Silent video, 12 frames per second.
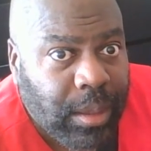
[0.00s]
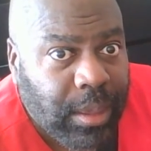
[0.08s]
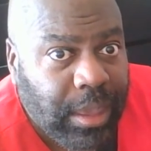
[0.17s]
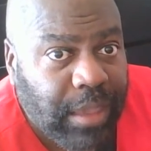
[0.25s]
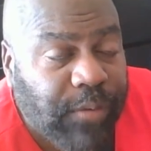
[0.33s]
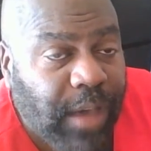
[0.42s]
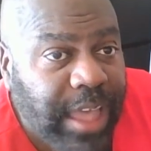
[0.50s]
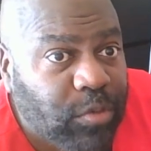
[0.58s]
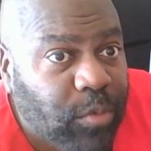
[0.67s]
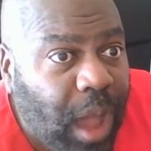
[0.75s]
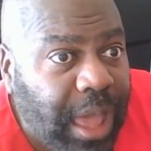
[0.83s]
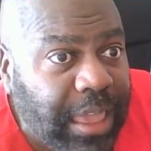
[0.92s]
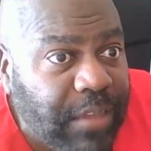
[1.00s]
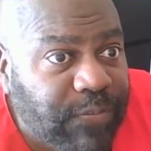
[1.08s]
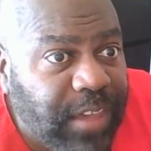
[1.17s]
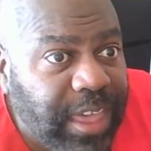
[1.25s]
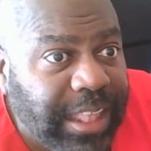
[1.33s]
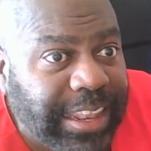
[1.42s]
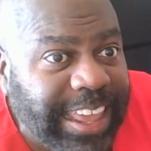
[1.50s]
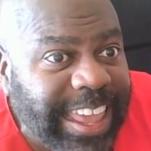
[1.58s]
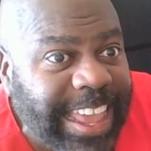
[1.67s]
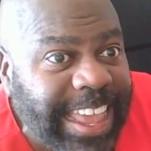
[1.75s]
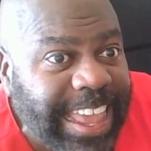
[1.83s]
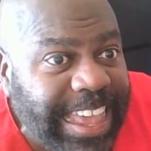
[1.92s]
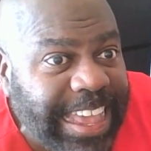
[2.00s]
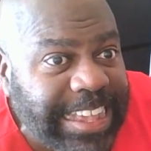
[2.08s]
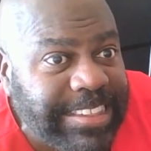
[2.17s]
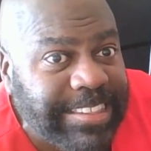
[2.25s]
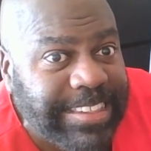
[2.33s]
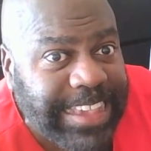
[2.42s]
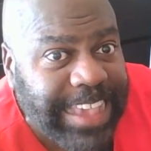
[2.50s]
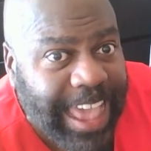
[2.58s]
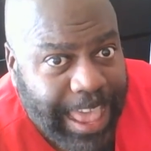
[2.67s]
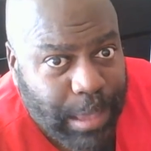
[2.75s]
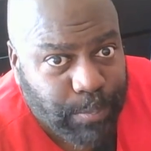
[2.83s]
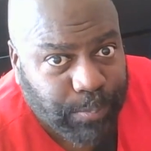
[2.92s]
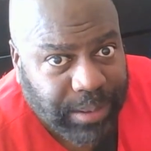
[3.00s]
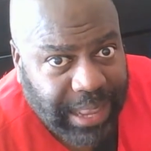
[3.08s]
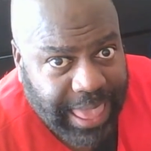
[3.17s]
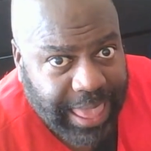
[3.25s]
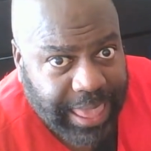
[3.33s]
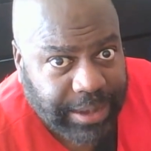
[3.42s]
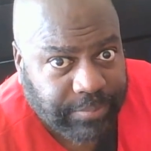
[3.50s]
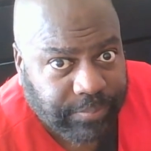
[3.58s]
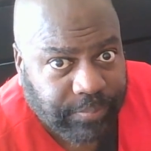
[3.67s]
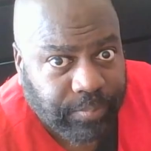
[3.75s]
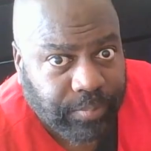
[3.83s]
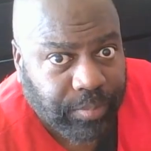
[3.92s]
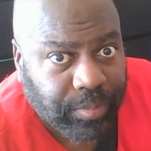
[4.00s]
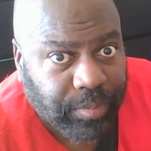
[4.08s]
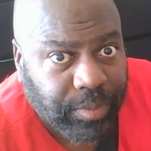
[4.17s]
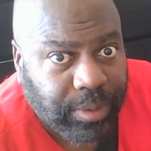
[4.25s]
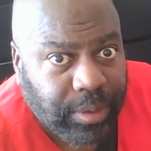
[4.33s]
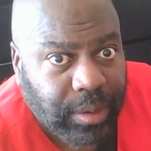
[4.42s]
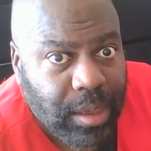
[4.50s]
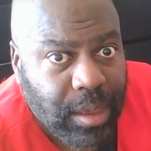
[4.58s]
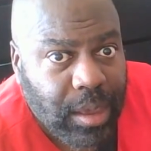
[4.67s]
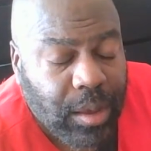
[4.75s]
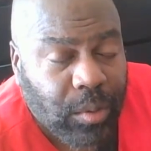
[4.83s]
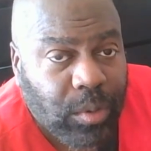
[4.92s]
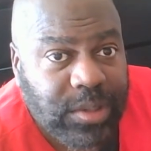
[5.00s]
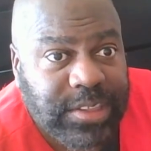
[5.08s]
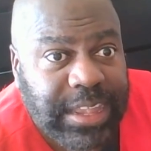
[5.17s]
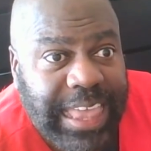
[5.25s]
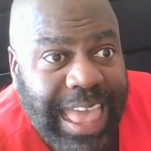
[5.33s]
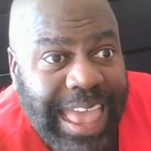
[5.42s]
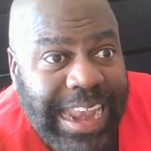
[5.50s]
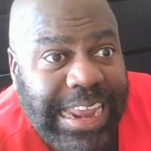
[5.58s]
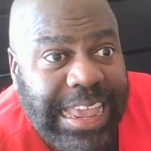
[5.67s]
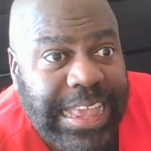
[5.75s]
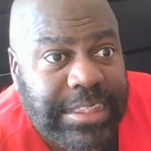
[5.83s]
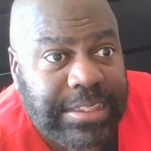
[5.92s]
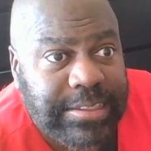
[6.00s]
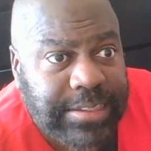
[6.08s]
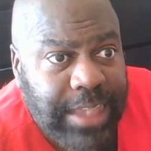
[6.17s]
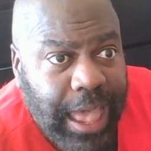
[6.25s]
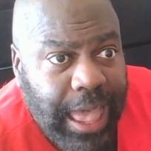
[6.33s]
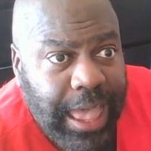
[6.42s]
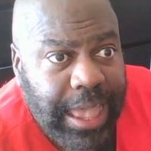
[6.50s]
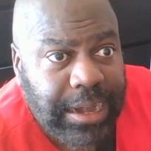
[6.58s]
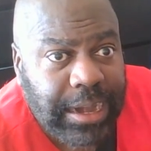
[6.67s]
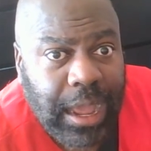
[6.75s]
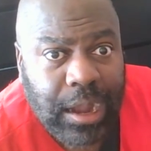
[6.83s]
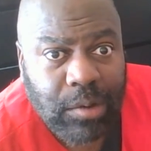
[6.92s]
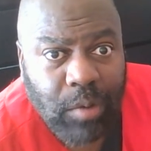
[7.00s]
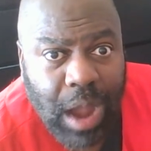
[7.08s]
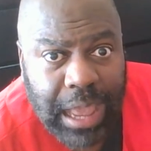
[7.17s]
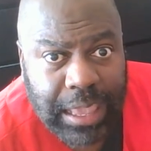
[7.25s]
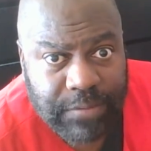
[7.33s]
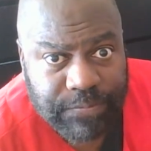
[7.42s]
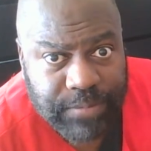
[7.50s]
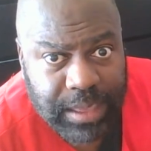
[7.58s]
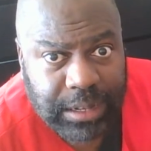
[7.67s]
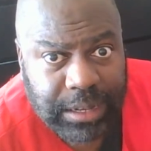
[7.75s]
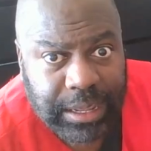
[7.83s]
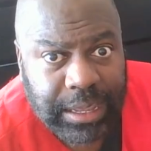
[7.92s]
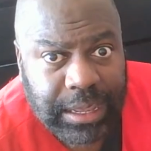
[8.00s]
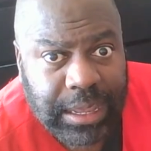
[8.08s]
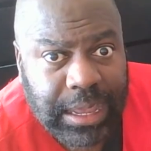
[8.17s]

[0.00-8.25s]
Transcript: he fights Rocky Fielding. His game plan was to get inside on Rocky Fielding